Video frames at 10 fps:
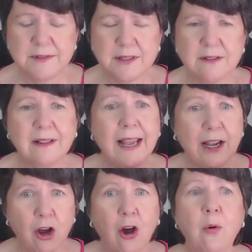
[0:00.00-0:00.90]
let
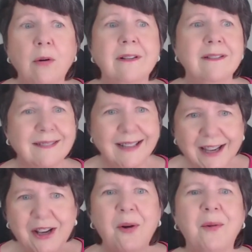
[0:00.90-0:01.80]
go, let
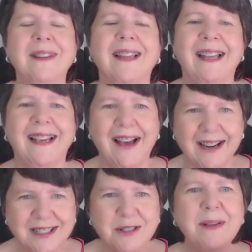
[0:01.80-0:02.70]
go, and let God,
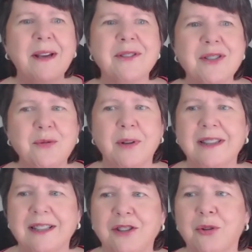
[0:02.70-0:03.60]
and to be able to
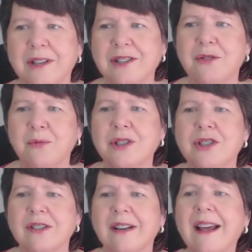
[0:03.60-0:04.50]
strengthen your
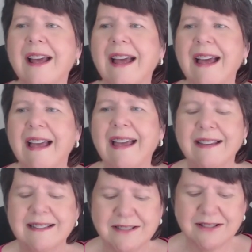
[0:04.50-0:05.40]
intuition.
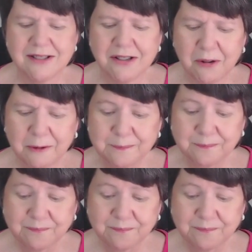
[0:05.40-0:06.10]
And so,